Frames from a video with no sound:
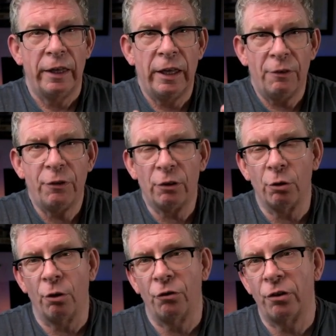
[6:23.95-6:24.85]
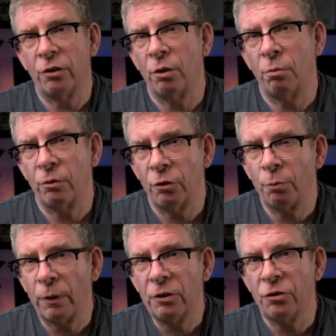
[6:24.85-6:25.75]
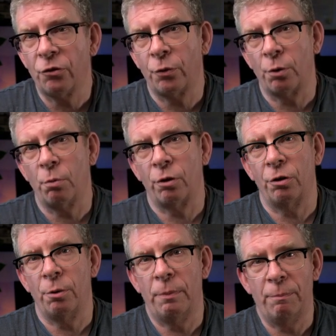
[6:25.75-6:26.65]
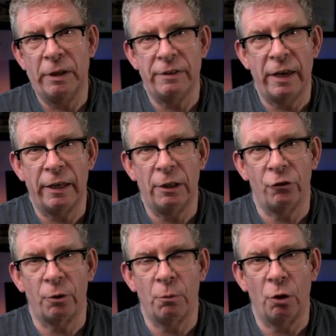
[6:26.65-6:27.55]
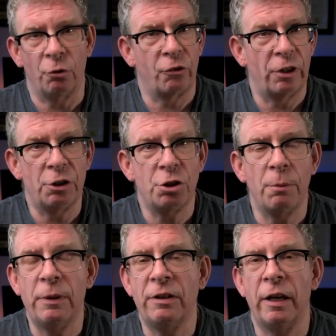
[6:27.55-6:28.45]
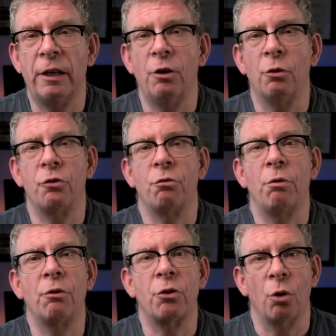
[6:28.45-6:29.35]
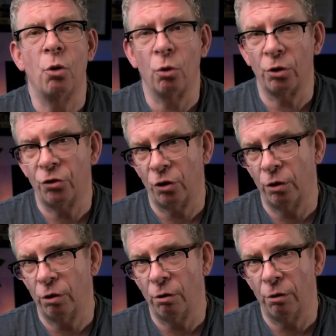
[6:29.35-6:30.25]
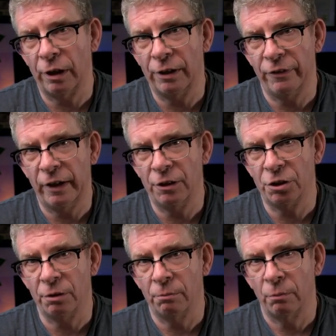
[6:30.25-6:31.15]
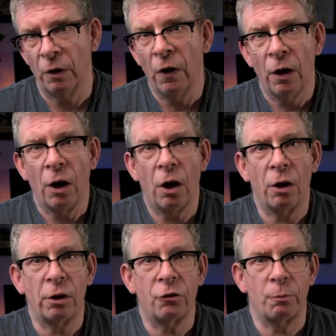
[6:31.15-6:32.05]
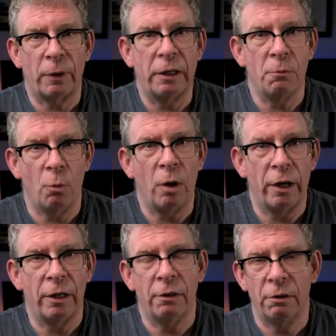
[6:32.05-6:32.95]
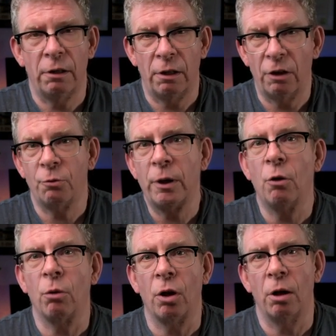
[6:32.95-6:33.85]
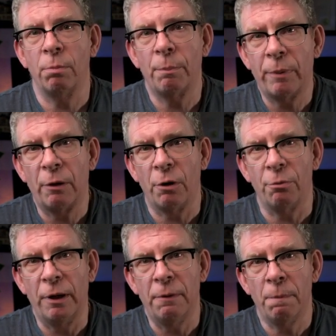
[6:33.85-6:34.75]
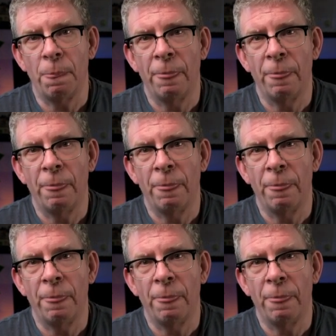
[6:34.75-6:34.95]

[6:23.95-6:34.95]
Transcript: If you'll notice that there's places for the worker to be taking some notes, and they should be taking notes throughout their whole entire orientation. I'll explain why as we go along, but bear with me.